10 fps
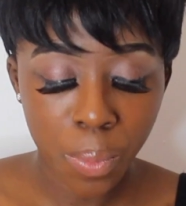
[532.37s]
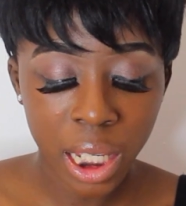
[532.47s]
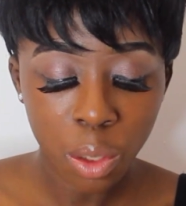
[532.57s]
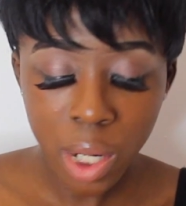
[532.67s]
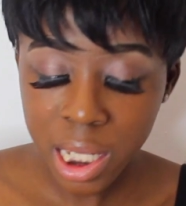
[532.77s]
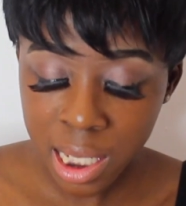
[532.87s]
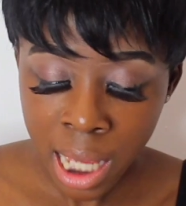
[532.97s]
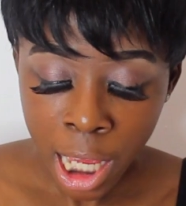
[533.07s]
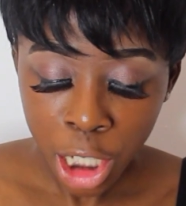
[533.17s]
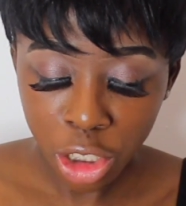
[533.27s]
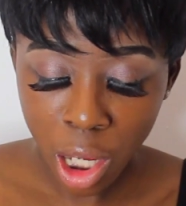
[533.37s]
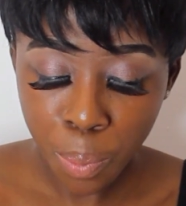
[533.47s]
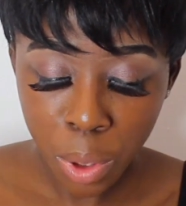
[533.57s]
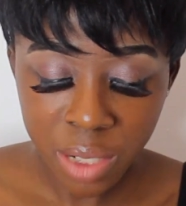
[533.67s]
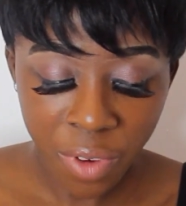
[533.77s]
He always, you
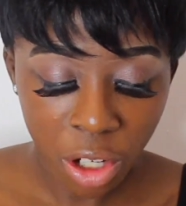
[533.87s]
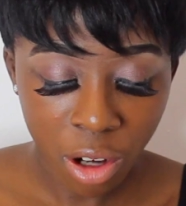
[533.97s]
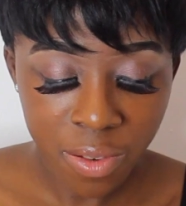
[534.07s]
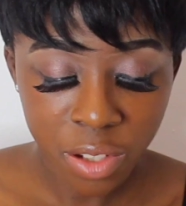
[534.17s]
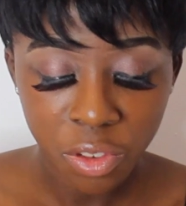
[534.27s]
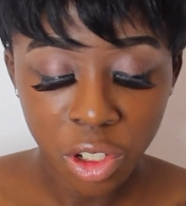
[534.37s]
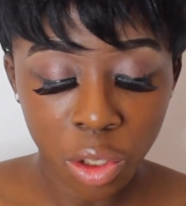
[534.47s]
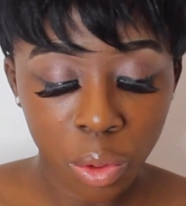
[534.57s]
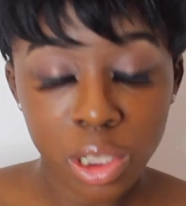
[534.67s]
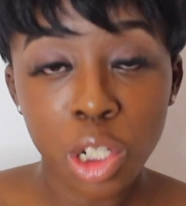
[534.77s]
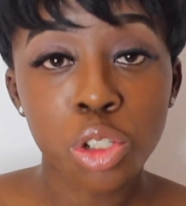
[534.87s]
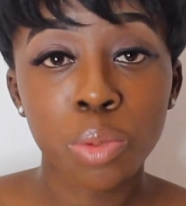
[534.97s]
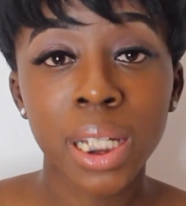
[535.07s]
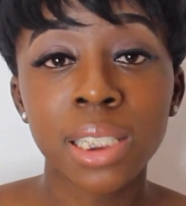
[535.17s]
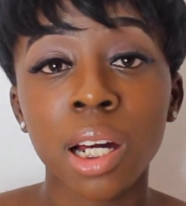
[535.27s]
know, puts photographs of you on
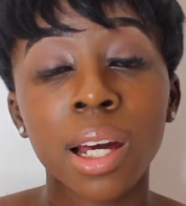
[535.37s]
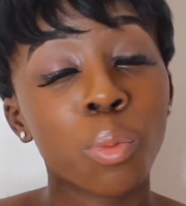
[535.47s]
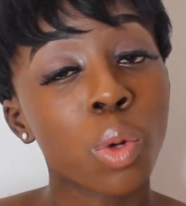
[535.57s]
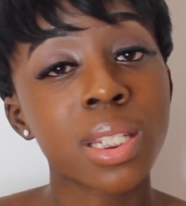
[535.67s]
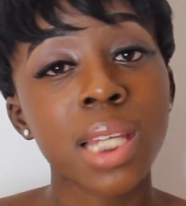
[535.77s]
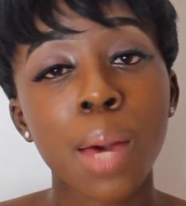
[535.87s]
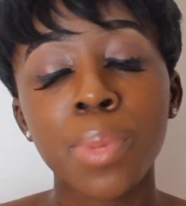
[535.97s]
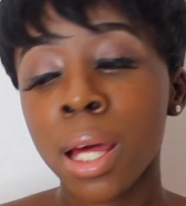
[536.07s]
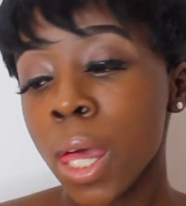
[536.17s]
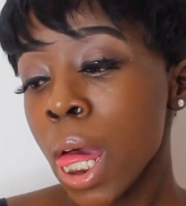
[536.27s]
social media and WhatsApp.